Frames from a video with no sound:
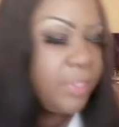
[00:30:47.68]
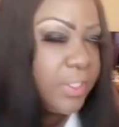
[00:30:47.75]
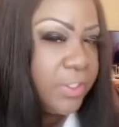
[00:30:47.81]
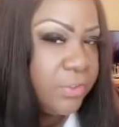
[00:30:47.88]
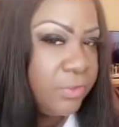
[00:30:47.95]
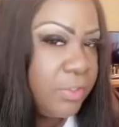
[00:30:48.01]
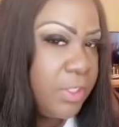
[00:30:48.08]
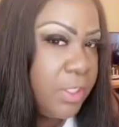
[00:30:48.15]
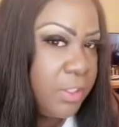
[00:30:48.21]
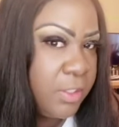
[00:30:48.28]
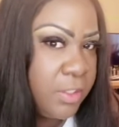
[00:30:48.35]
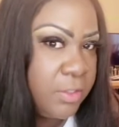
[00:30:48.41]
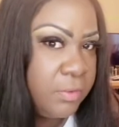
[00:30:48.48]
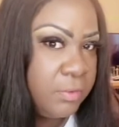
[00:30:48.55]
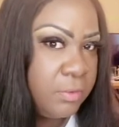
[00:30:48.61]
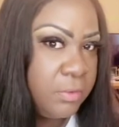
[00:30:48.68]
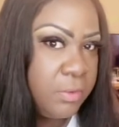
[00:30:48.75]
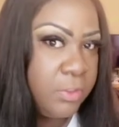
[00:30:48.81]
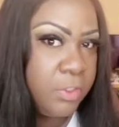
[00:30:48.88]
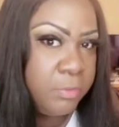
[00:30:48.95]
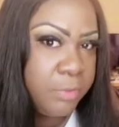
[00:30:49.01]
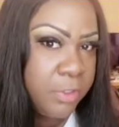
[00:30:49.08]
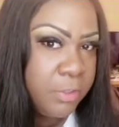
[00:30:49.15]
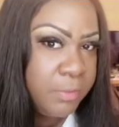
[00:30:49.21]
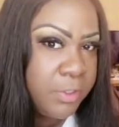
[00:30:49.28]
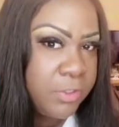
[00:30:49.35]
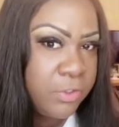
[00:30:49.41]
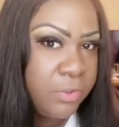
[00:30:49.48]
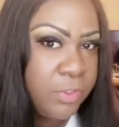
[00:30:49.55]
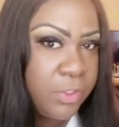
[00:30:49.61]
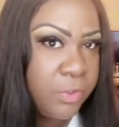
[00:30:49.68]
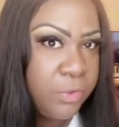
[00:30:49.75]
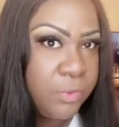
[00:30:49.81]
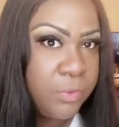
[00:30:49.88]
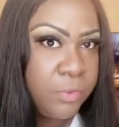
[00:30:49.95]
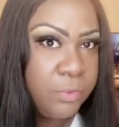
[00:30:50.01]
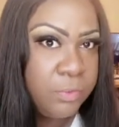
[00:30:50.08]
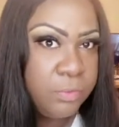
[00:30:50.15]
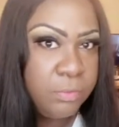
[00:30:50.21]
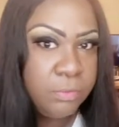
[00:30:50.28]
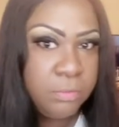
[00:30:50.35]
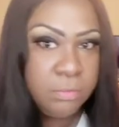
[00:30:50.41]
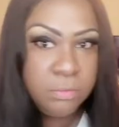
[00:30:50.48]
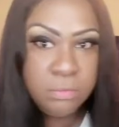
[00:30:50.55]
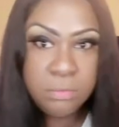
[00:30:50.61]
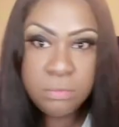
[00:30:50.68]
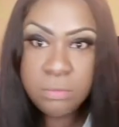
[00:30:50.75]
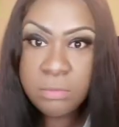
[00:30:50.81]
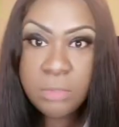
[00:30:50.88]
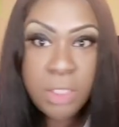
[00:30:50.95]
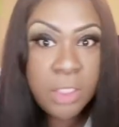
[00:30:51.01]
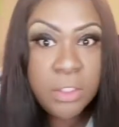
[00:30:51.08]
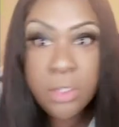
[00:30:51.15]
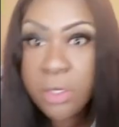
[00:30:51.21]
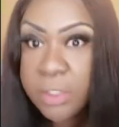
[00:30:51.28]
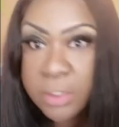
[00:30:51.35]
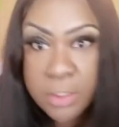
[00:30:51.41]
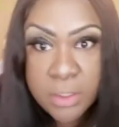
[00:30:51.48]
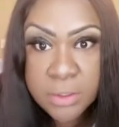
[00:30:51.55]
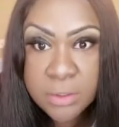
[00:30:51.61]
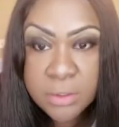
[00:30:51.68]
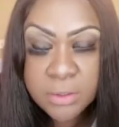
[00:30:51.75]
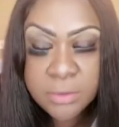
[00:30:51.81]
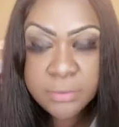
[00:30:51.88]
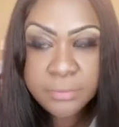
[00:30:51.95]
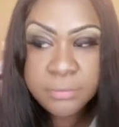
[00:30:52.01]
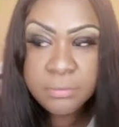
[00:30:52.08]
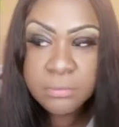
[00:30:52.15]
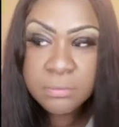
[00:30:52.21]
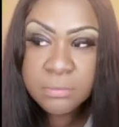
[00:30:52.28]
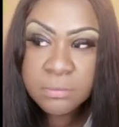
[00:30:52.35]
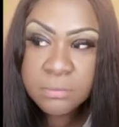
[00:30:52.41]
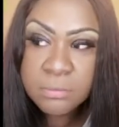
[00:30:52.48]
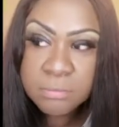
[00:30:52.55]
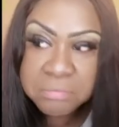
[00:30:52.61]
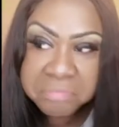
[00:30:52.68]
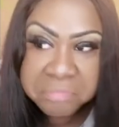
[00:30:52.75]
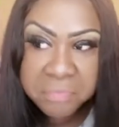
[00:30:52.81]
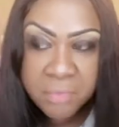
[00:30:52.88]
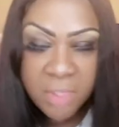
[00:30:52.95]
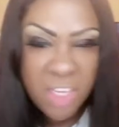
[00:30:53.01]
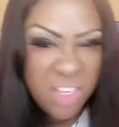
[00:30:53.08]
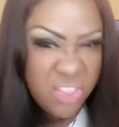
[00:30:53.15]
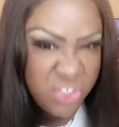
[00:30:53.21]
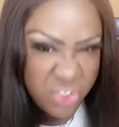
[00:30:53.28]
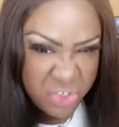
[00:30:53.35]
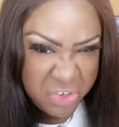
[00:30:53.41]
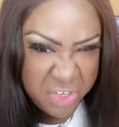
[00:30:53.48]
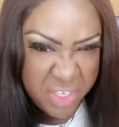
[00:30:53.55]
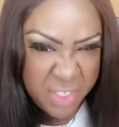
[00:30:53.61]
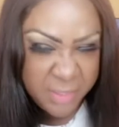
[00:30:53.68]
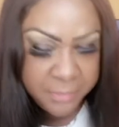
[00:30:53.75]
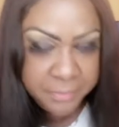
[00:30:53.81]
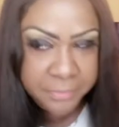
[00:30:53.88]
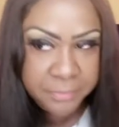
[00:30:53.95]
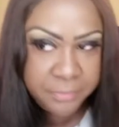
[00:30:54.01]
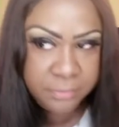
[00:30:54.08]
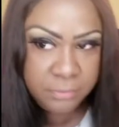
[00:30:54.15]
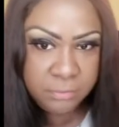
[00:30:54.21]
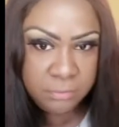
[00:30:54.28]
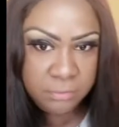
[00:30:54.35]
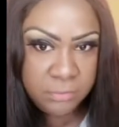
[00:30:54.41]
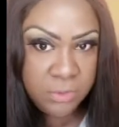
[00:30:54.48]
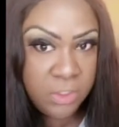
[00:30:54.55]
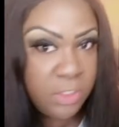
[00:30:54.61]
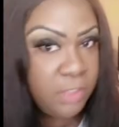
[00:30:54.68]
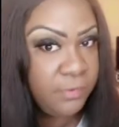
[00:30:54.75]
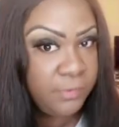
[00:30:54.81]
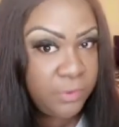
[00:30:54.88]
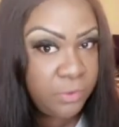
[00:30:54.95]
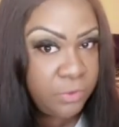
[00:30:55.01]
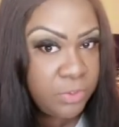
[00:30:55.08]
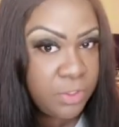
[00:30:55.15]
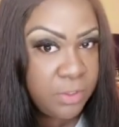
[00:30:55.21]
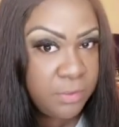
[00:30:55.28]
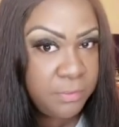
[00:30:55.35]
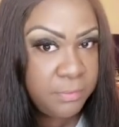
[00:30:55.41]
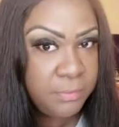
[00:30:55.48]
into the unknown, you're pretty much going through a darkness unsurety, confusion,